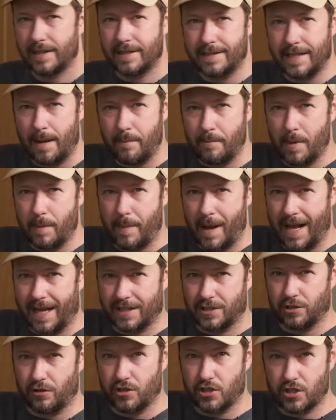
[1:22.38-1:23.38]
Tenba
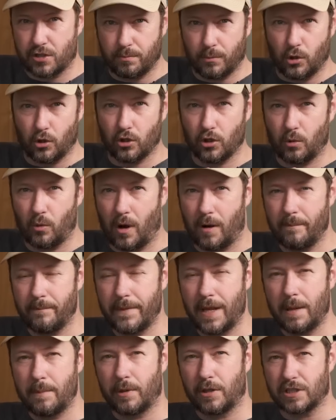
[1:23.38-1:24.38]
bag, so a smaller one,
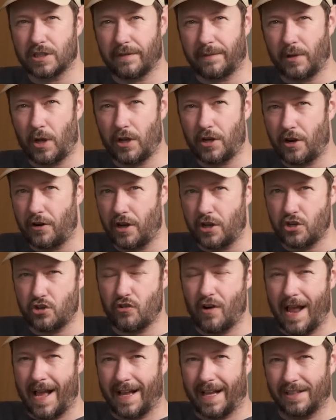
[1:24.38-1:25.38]
because I'm going on a
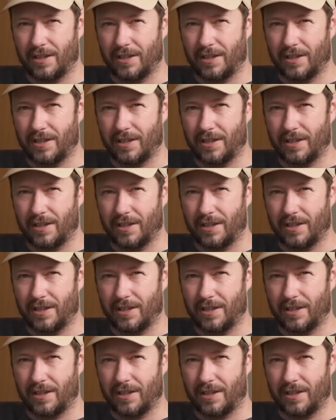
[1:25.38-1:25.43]
trek,